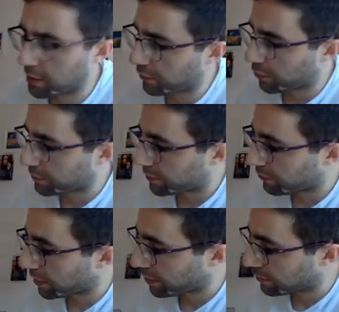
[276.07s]
swapped it
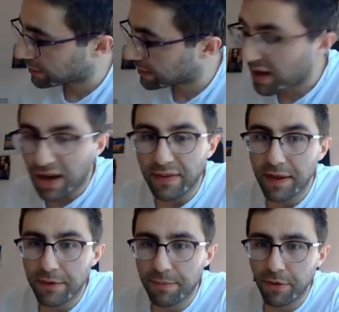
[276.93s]
round. And
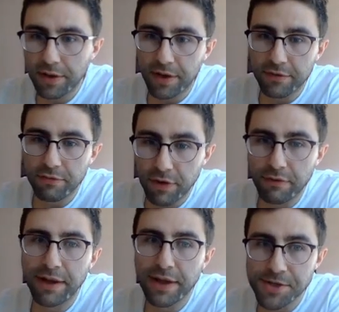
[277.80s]
then the point is
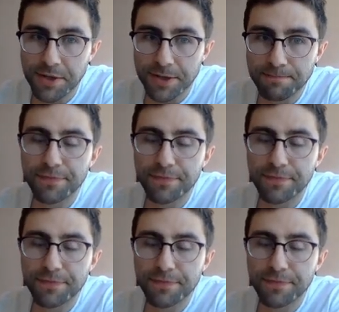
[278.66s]
rearrange it